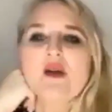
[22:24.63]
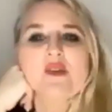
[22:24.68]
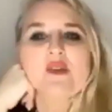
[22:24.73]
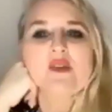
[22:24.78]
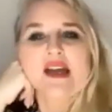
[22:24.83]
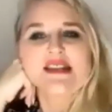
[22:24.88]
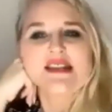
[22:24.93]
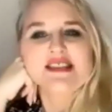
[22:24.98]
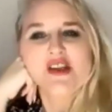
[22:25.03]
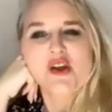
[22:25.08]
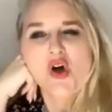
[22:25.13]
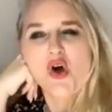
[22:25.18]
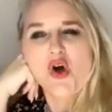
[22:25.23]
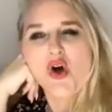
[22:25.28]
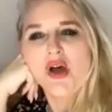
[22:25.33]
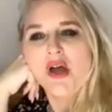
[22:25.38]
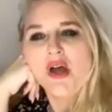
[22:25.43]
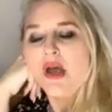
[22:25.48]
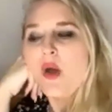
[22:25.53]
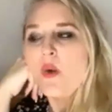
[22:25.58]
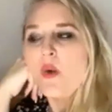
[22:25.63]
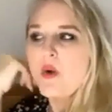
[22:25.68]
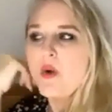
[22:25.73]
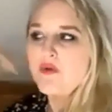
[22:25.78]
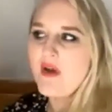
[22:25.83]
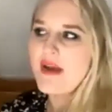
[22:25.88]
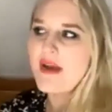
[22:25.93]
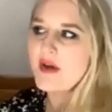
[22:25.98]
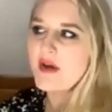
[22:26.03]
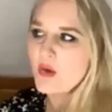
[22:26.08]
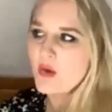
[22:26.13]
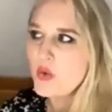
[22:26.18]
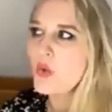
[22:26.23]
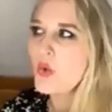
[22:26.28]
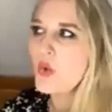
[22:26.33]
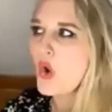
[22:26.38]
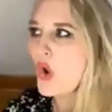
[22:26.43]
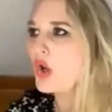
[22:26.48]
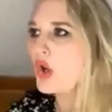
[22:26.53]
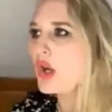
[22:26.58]
where they said, oh, we reckon it'll
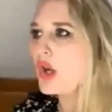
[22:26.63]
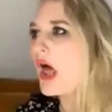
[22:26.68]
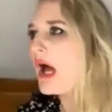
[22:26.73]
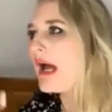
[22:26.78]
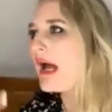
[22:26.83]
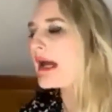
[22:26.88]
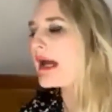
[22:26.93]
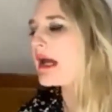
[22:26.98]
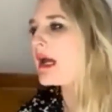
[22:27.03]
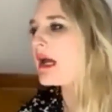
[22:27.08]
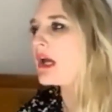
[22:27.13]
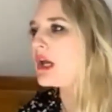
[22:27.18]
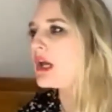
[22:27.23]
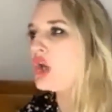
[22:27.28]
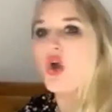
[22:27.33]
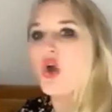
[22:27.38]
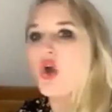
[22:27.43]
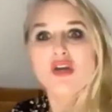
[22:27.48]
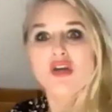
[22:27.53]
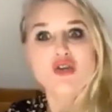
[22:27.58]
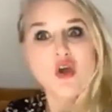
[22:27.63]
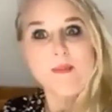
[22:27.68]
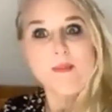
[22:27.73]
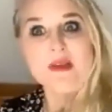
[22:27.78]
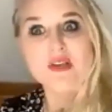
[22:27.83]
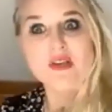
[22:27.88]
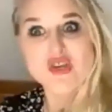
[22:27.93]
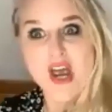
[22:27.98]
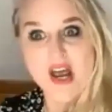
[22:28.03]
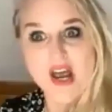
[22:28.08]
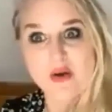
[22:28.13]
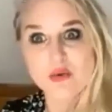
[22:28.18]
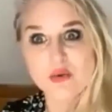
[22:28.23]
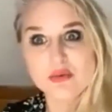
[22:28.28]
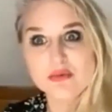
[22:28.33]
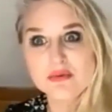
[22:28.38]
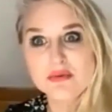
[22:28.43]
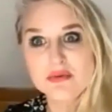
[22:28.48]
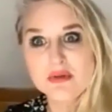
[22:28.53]
go like, you know, a shopping channel,